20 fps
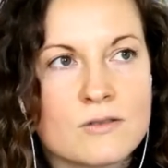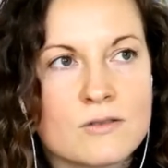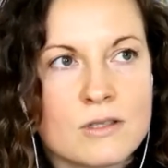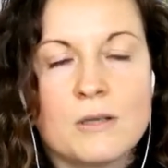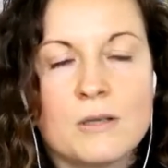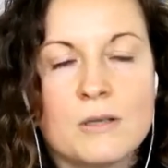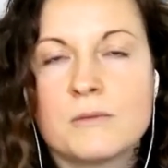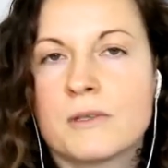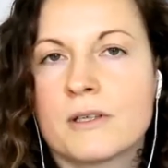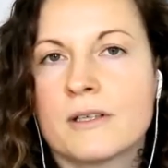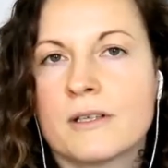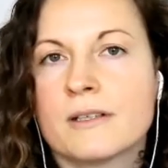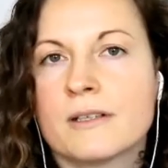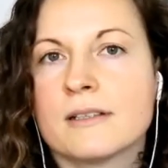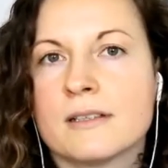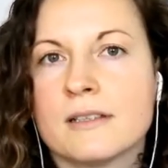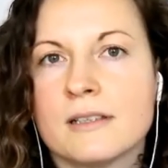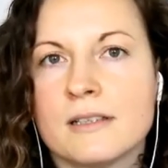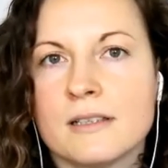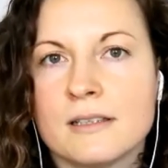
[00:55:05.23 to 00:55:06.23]

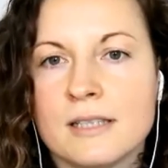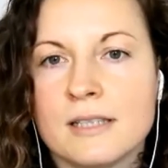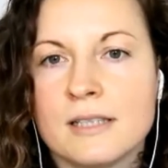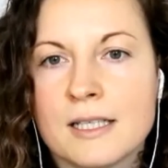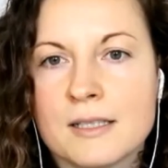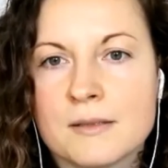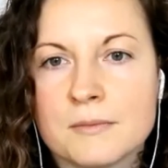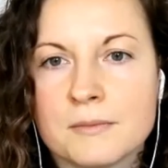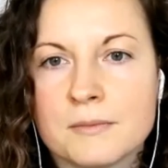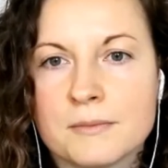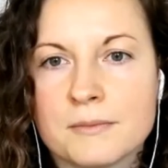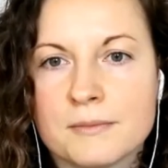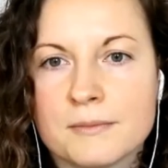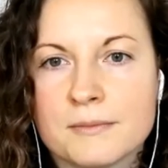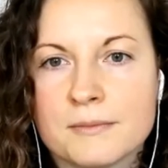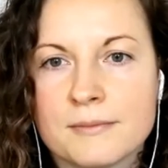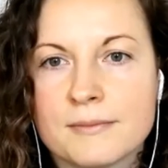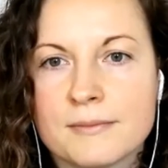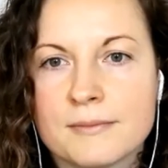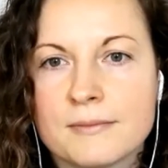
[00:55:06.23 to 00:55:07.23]
slower
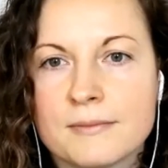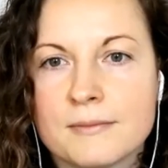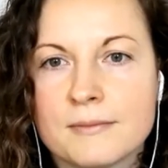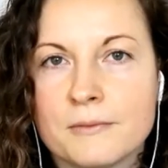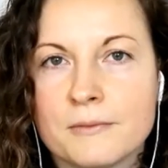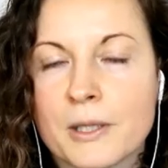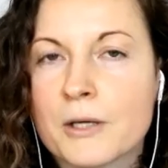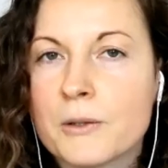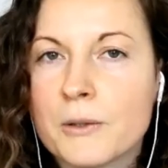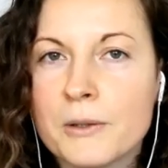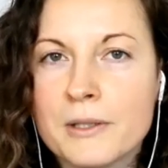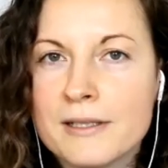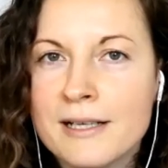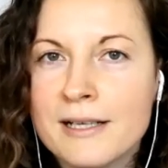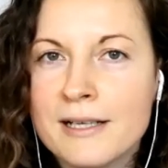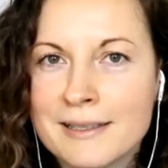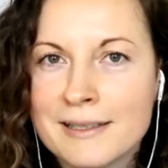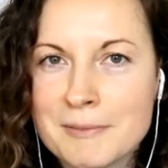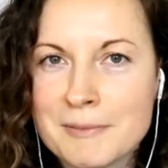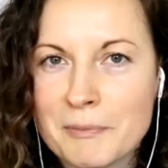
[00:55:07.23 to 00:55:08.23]
than we
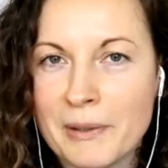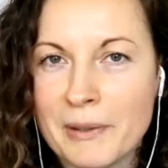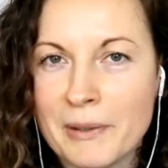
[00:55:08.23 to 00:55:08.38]
could,